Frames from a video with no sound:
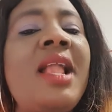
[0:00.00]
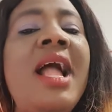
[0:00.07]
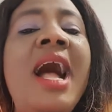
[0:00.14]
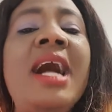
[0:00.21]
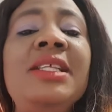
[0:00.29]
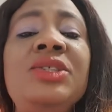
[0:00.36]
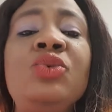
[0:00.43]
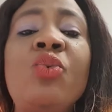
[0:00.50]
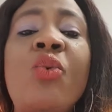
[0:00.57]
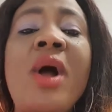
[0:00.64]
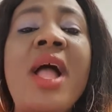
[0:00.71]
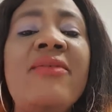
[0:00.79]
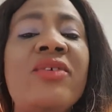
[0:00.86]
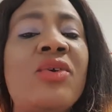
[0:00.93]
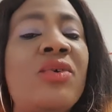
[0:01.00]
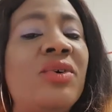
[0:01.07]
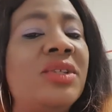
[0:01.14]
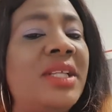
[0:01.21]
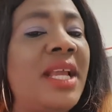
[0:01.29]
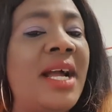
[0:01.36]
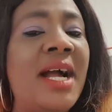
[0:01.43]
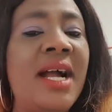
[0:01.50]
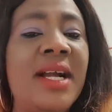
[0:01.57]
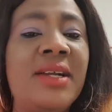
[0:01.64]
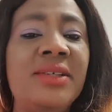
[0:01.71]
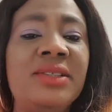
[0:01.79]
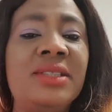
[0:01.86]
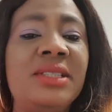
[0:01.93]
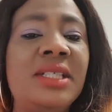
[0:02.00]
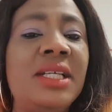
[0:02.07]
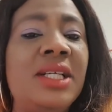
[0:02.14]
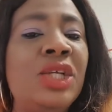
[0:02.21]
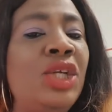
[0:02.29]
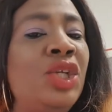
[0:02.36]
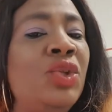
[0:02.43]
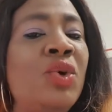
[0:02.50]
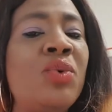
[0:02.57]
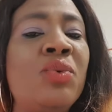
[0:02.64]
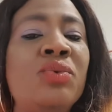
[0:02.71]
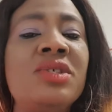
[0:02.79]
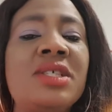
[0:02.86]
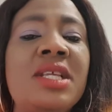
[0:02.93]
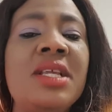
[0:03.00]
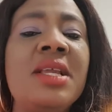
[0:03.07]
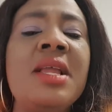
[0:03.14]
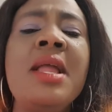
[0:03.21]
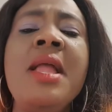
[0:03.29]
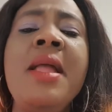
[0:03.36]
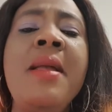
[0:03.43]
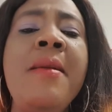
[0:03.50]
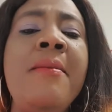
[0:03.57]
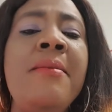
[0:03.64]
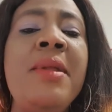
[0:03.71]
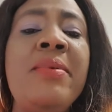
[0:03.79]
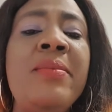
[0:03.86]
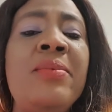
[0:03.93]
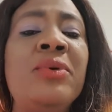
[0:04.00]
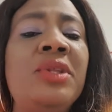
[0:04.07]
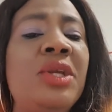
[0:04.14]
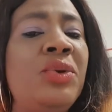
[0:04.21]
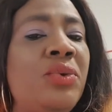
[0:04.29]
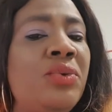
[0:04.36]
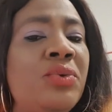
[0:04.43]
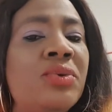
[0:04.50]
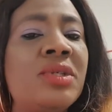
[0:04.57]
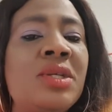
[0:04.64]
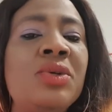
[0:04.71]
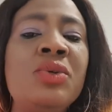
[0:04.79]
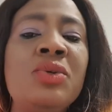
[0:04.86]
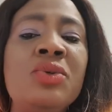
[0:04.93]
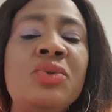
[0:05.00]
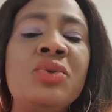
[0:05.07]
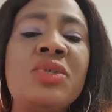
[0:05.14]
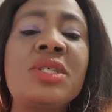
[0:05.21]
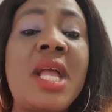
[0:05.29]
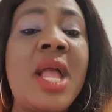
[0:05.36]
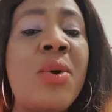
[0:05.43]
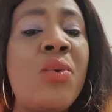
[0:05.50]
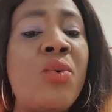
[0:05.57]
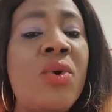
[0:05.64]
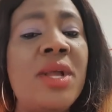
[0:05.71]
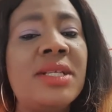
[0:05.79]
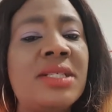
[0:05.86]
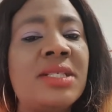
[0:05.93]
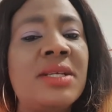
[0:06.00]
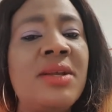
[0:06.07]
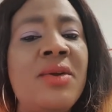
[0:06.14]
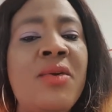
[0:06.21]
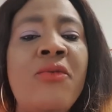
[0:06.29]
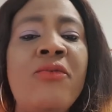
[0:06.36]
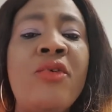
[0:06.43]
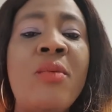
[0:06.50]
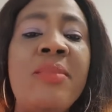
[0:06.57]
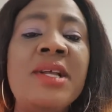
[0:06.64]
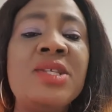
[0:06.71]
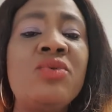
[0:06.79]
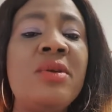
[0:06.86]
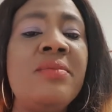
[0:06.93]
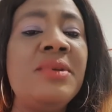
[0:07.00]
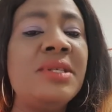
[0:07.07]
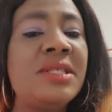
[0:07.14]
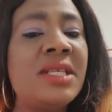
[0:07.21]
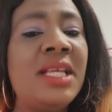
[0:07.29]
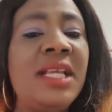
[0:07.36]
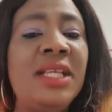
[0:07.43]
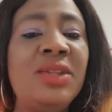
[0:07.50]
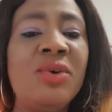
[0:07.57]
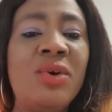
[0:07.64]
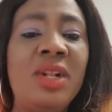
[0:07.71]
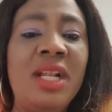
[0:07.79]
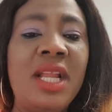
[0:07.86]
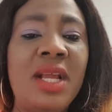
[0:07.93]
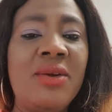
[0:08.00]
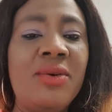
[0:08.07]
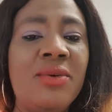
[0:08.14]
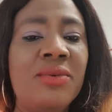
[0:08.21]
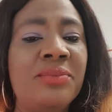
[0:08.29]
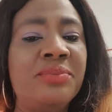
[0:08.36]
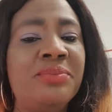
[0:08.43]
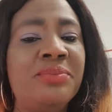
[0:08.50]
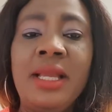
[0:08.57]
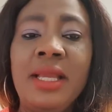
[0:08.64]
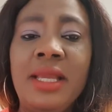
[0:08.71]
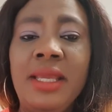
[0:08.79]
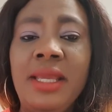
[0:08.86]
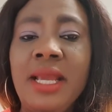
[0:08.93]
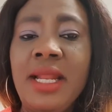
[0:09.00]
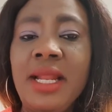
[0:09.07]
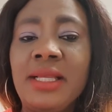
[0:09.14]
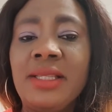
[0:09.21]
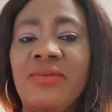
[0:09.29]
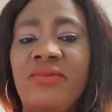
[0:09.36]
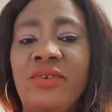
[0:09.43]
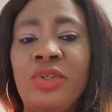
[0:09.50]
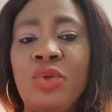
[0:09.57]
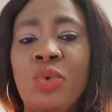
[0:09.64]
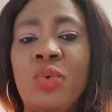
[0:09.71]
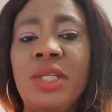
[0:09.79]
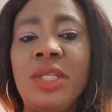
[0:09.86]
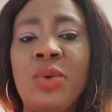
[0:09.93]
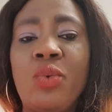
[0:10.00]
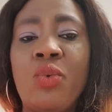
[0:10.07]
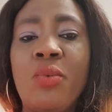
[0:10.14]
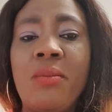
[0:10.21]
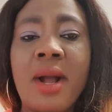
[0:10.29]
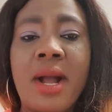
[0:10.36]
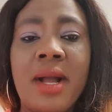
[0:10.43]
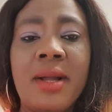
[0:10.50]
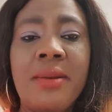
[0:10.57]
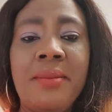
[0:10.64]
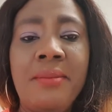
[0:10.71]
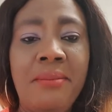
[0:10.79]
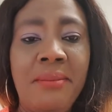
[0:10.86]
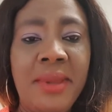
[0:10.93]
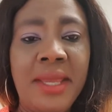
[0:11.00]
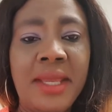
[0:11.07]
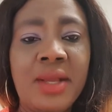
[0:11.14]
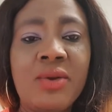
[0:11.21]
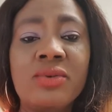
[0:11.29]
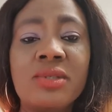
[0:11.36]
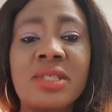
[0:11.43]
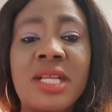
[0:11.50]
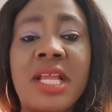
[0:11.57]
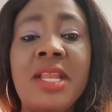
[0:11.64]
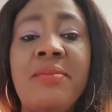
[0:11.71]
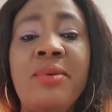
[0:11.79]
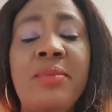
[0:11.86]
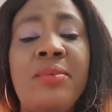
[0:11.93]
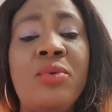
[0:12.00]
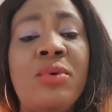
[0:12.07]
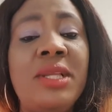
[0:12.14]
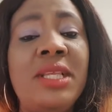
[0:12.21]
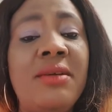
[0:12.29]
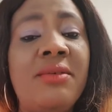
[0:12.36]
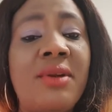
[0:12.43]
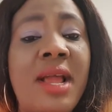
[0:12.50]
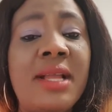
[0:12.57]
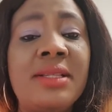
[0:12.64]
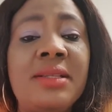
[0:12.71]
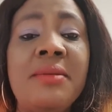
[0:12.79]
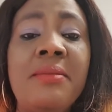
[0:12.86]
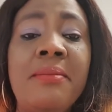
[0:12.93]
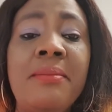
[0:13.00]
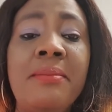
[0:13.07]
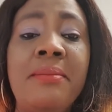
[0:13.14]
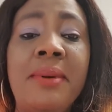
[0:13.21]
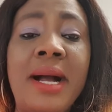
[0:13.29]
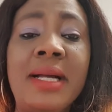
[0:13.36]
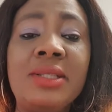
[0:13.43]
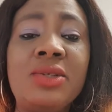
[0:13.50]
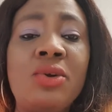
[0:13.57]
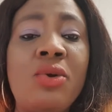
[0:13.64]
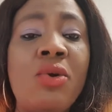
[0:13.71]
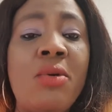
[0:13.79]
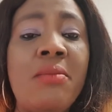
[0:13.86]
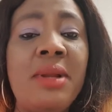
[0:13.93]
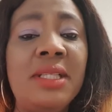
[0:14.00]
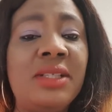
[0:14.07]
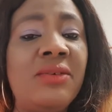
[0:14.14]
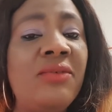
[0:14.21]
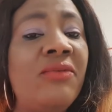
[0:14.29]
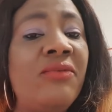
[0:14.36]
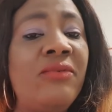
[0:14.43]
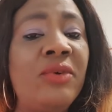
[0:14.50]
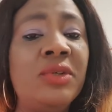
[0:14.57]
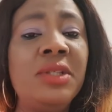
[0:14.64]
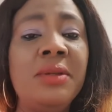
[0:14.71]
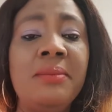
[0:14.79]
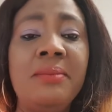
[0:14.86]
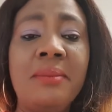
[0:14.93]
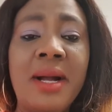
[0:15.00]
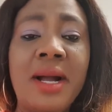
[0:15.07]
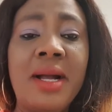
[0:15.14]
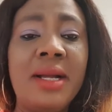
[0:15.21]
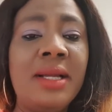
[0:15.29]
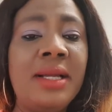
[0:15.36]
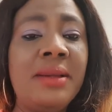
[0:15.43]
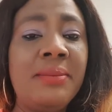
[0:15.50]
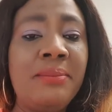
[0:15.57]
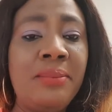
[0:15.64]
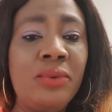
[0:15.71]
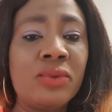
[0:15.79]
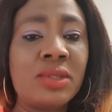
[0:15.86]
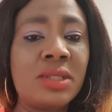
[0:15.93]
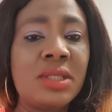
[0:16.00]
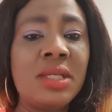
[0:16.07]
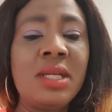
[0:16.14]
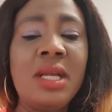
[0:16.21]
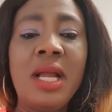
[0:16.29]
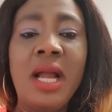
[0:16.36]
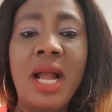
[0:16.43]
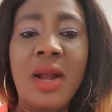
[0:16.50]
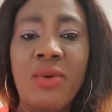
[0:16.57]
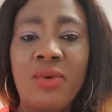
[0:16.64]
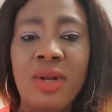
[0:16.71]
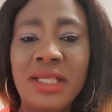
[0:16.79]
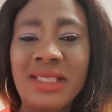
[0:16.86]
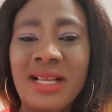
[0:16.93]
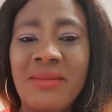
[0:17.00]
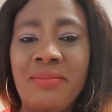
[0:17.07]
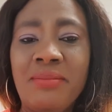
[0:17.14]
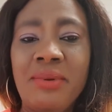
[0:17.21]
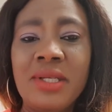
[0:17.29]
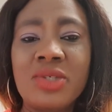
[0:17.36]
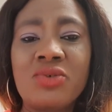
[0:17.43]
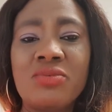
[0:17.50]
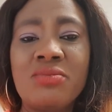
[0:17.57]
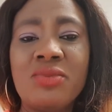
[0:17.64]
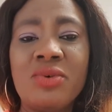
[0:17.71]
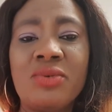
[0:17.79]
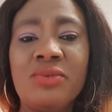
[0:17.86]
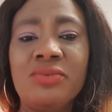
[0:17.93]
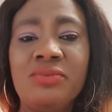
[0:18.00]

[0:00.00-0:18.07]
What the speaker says: And his wife kind of angry, say, you know, go say, make people they use those kind of words for person will be see it on Lego. Here now the video where the woman make concerning people where they write bad comment for the man post. I will let them play more.